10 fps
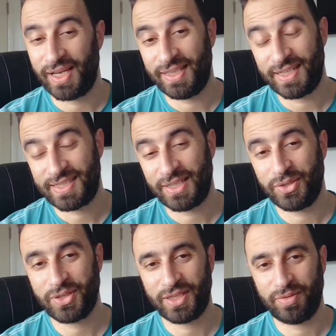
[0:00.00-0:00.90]
And that's how
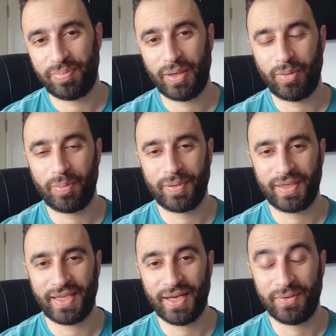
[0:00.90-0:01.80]
you kind of blow up an
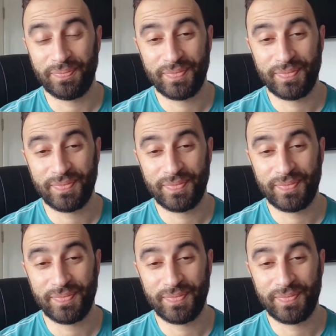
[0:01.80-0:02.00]
account.